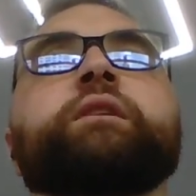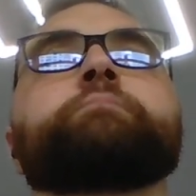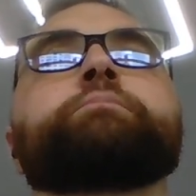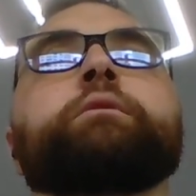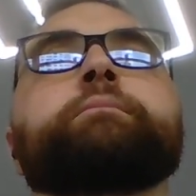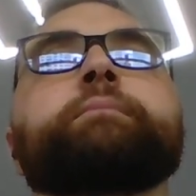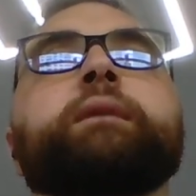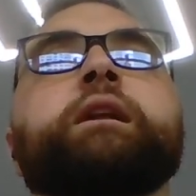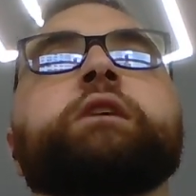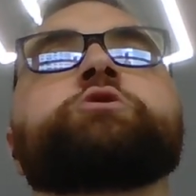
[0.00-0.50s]

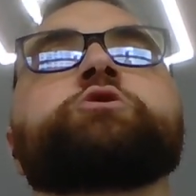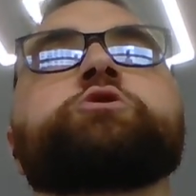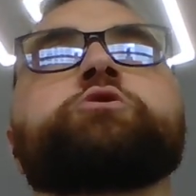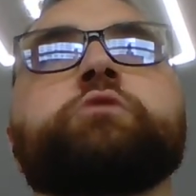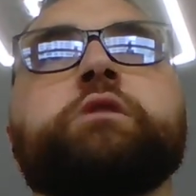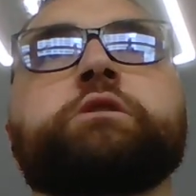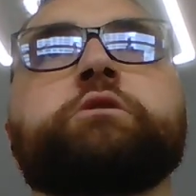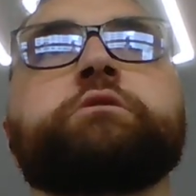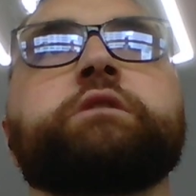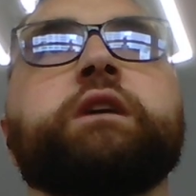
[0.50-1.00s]
implemented
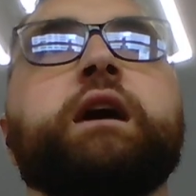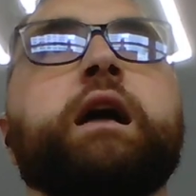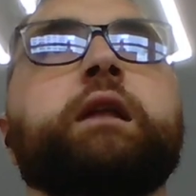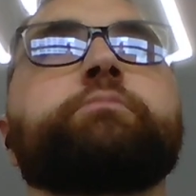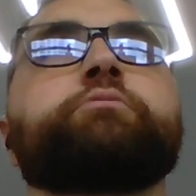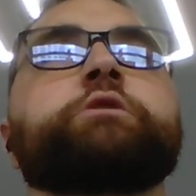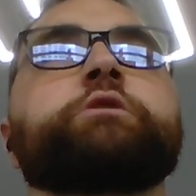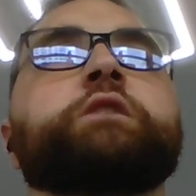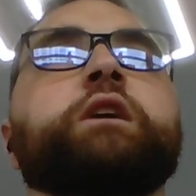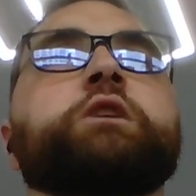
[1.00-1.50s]
stricter data
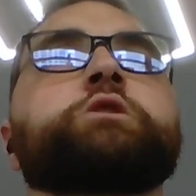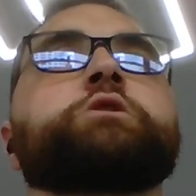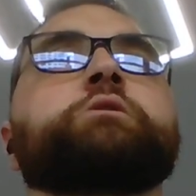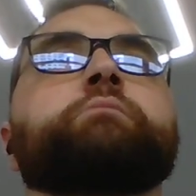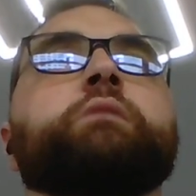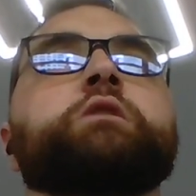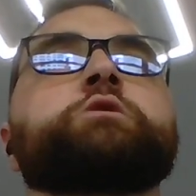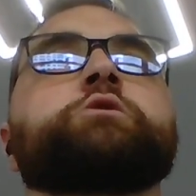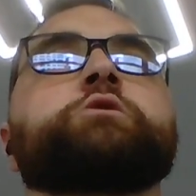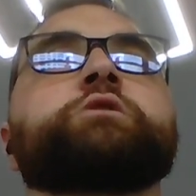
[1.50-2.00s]
protection
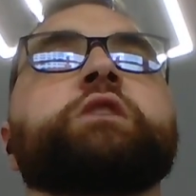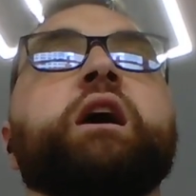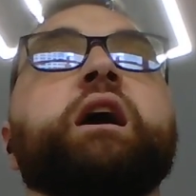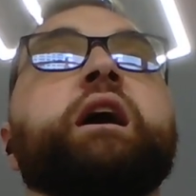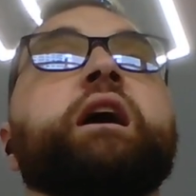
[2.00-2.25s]
measures